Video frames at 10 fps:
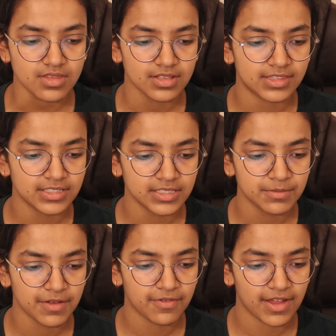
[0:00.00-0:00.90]
this is
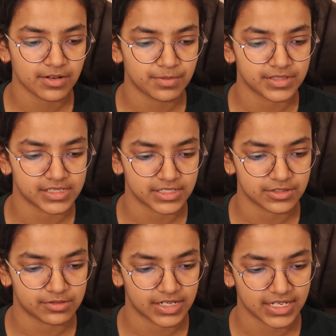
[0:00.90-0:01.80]
my final
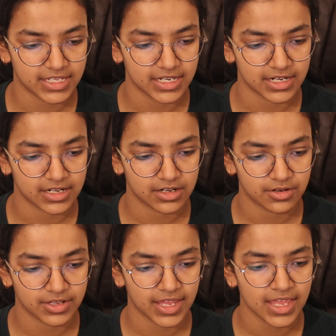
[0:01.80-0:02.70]
position right here.
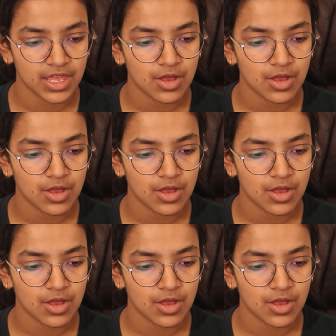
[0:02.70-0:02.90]
Okay,